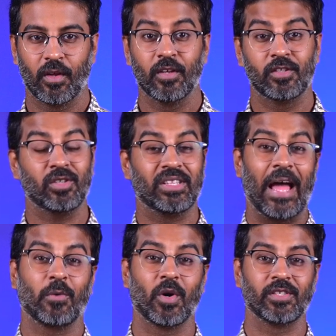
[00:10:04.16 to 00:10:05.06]
So
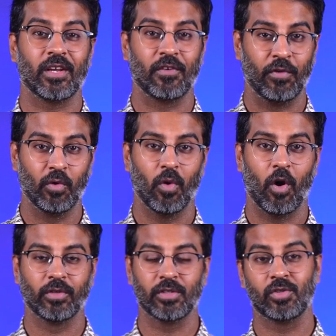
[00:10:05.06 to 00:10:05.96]
that was a review
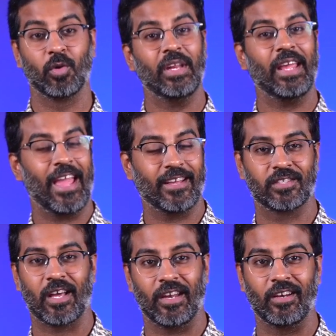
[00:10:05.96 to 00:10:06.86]
of the Sony
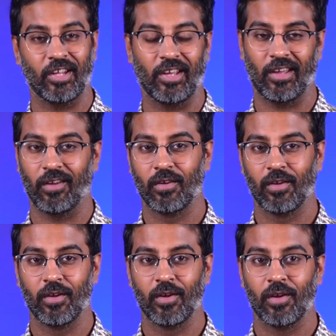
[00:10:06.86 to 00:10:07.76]
XR80K.
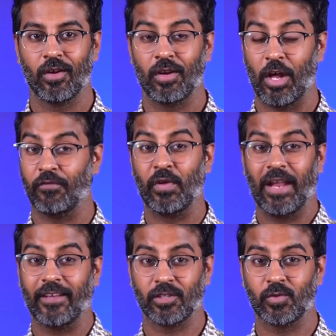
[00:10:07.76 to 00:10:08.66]
Now if you
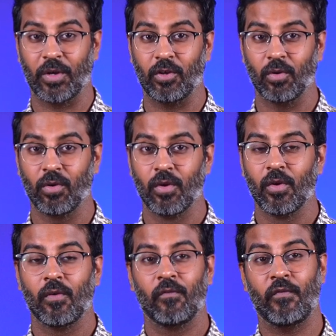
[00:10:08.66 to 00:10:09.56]
like this video,
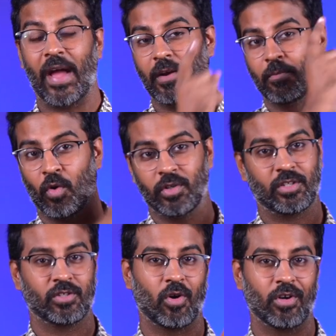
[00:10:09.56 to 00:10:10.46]
find more
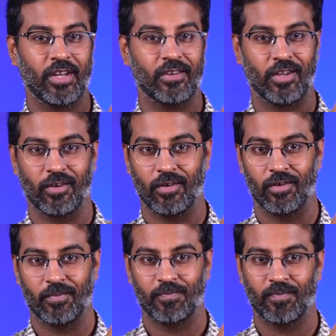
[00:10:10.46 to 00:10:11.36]
such content here.
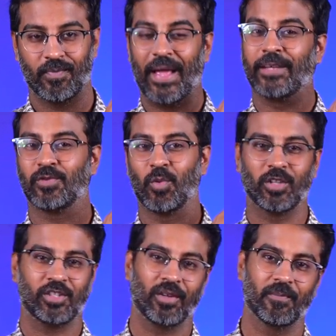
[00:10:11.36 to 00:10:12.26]
Thanks for
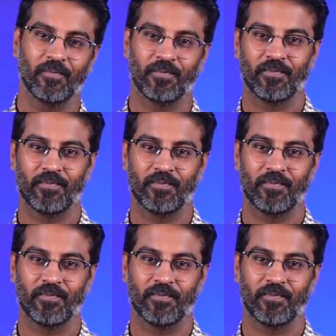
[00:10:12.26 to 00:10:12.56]
watching.